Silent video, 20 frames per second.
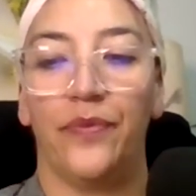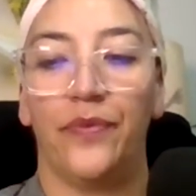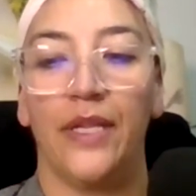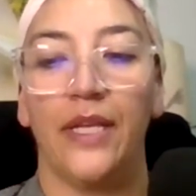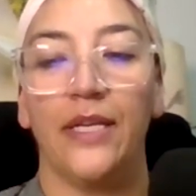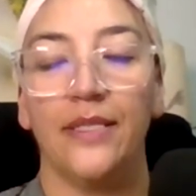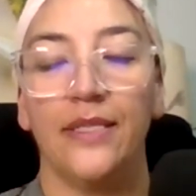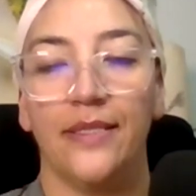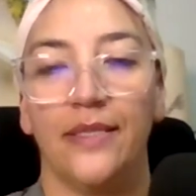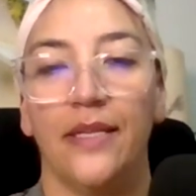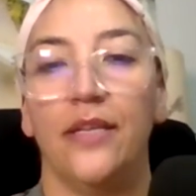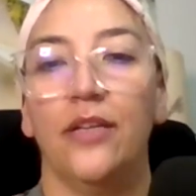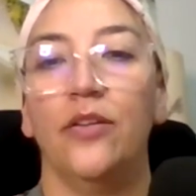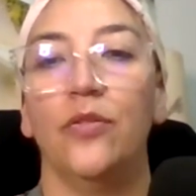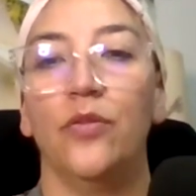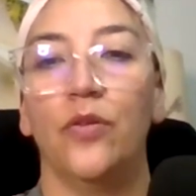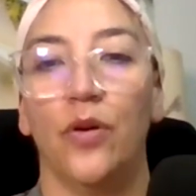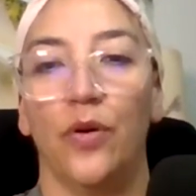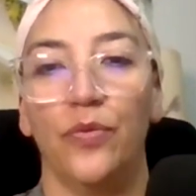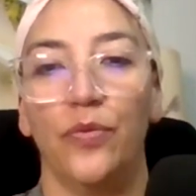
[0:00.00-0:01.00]
things that you
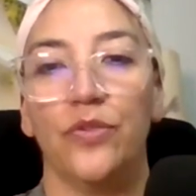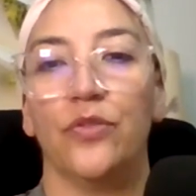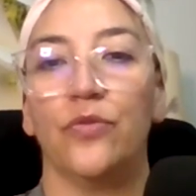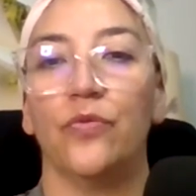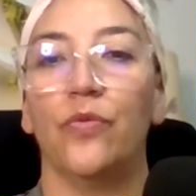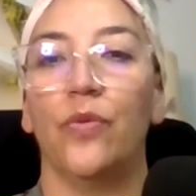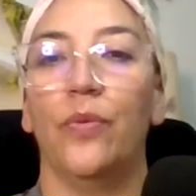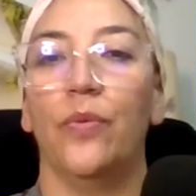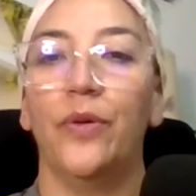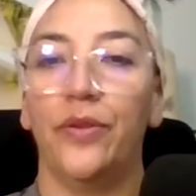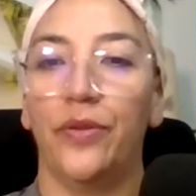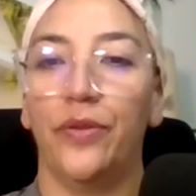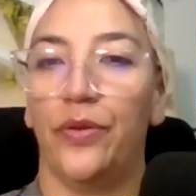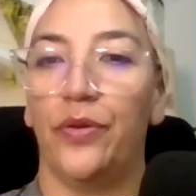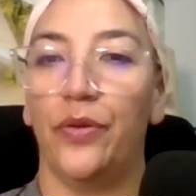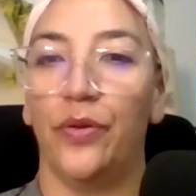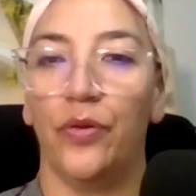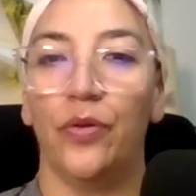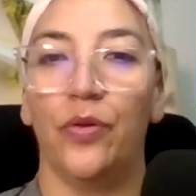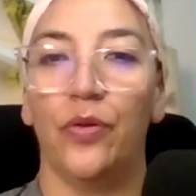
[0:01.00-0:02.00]
coach women
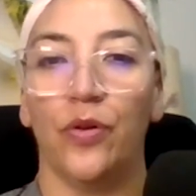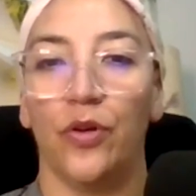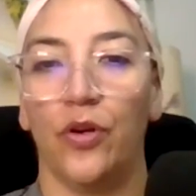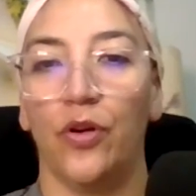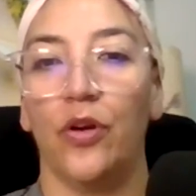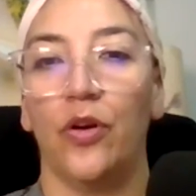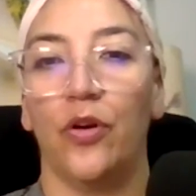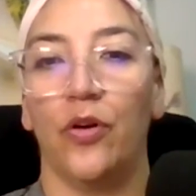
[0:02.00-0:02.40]
through or